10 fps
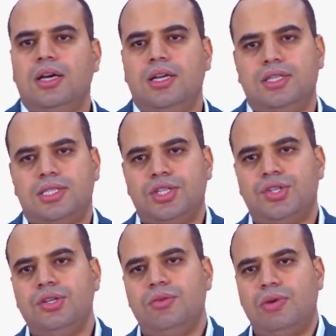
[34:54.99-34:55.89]

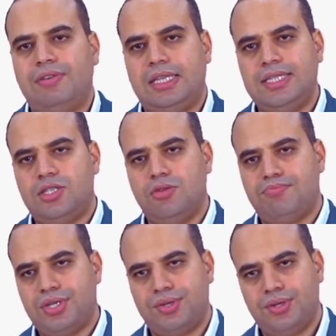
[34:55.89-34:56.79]
discussion, we have at least the
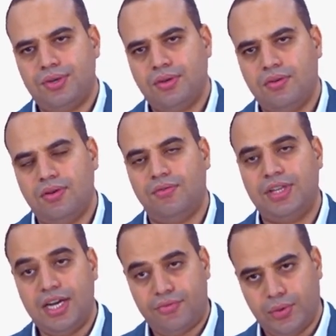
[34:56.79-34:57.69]
pressure of the
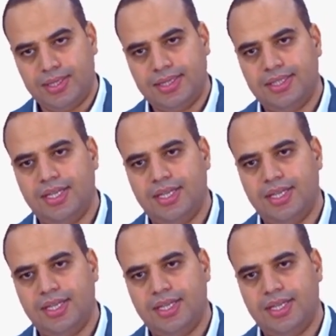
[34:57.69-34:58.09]
airfoil,